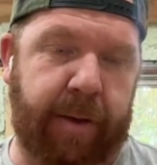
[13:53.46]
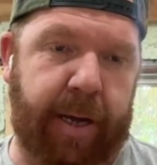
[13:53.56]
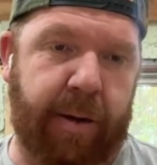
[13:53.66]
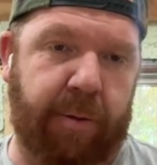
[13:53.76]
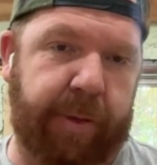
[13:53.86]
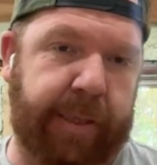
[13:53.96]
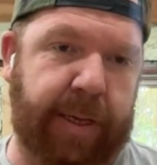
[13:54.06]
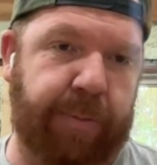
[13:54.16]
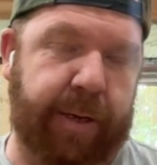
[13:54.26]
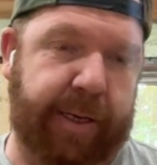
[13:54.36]
And only
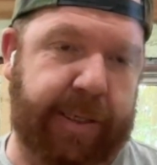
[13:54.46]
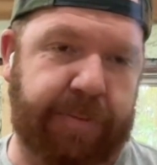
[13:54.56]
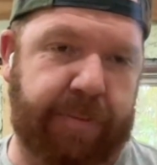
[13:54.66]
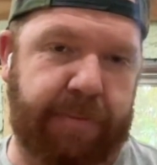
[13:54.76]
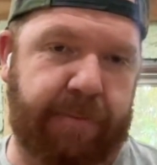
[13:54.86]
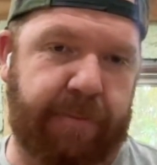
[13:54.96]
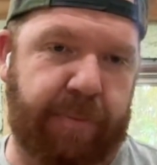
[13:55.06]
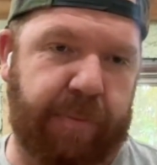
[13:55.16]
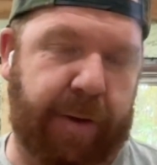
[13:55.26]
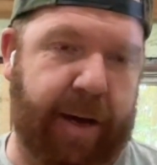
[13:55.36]
someone that's
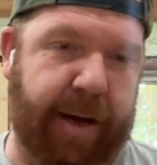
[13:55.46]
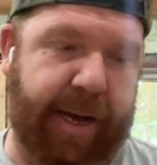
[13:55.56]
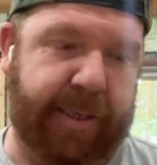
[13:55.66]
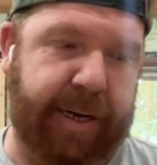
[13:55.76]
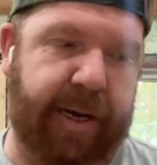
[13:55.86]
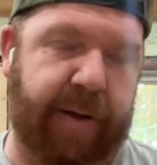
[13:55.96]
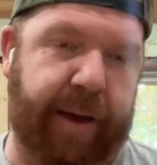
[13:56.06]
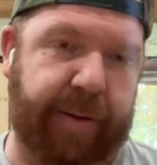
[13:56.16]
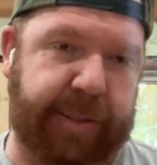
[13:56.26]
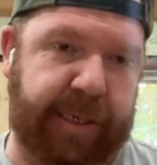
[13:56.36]
kind of has an idea of
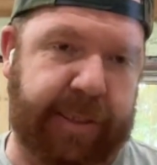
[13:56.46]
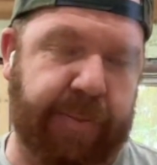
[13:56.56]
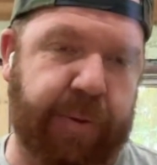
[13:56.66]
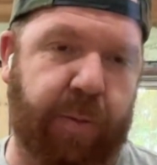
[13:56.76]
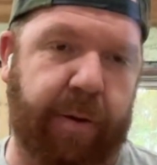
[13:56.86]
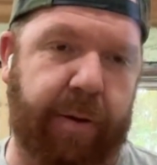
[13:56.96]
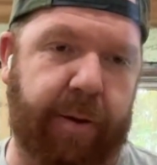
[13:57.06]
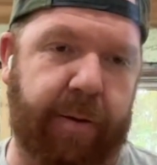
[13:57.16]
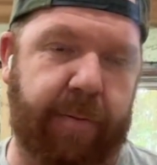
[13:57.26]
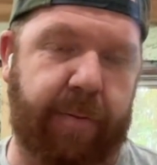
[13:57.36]
how the systems
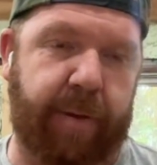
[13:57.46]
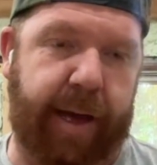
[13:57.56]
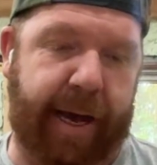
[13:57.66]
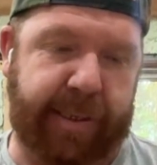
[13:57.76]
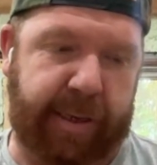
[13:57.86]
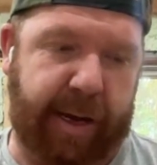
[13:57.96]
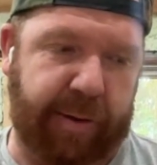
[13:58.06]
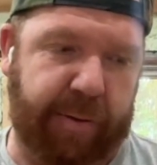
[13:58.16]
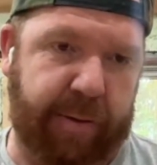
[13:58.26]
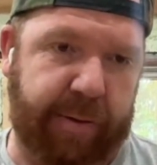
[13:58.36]
work, has a
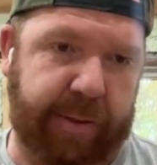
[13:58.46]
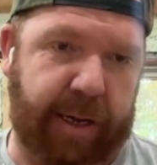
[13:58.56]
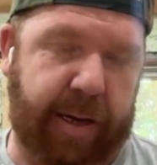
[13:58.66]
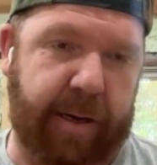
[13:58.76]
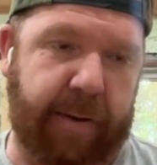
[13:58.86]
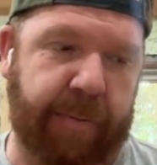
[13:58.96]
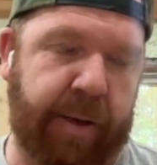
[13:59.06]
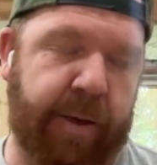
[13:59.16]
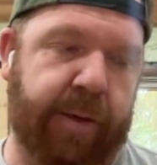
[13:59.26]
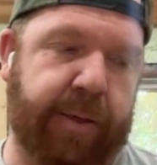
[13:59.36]
technical understanding.
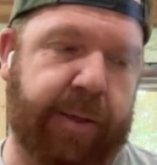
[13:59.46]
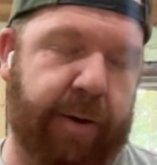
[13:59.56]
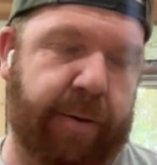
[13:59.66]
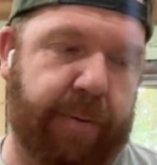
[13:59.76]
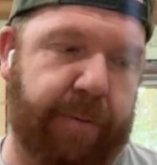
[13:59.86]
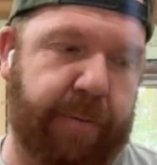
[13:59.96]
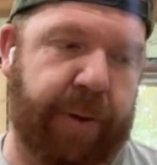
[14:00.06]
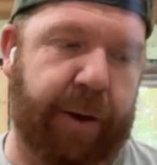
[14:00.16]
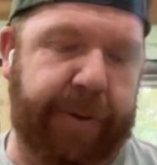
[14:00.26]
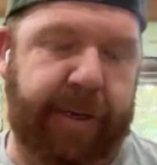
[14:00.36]
So
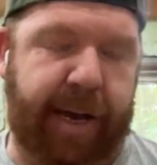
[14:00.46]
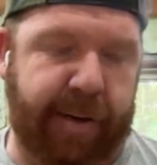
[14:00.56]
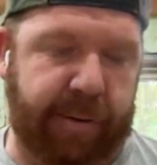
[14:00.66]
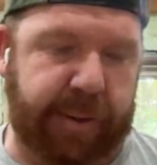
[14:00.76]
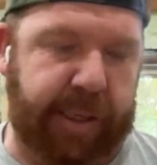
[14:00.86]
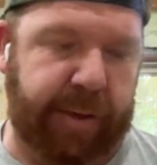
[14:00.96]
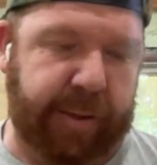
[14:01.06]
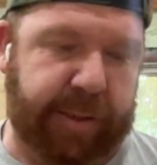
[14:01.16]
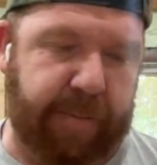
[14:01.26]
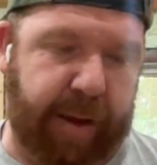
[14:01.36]
both the technical
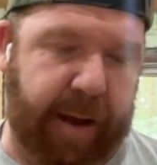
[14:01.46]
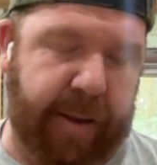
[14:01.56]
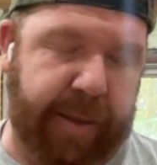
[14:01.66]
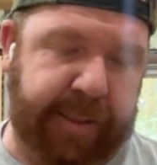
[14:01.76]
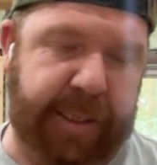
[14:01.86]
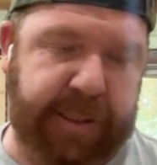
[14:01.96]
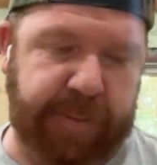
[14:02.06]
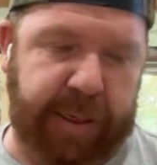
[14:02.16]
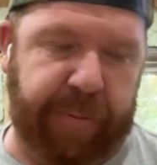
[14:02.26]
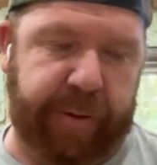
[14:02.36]
skills and the
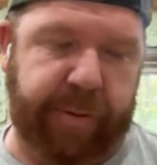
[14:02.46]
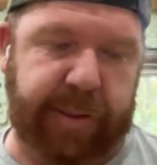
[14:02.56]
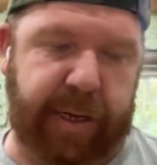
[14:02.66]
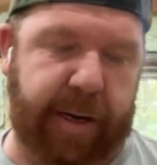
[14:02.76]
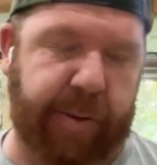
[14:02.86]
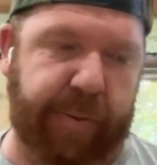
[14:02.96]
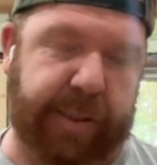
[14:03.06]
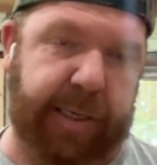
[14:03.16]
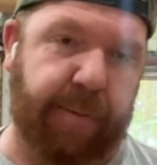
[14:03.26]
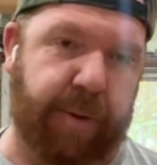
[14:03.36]
systems level understanding would
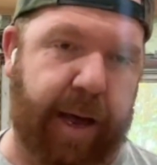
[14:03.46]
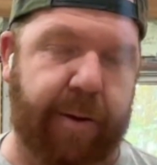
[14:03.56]
say, well,